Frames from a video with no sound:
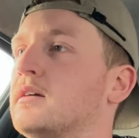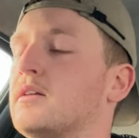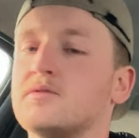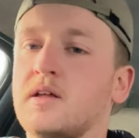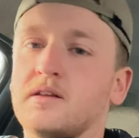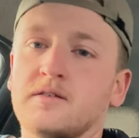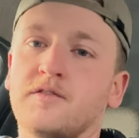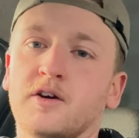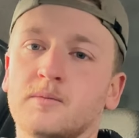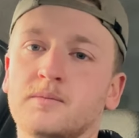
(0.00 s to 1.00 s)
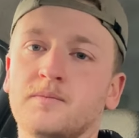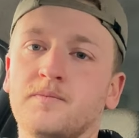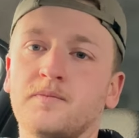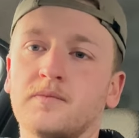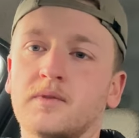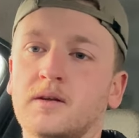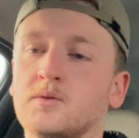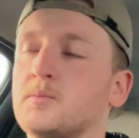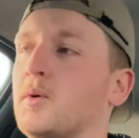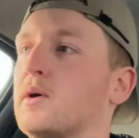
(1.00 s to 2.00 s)
There was nothing to film. It
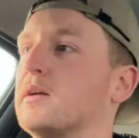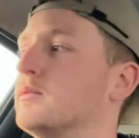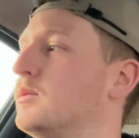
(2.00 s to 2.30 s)
was boring.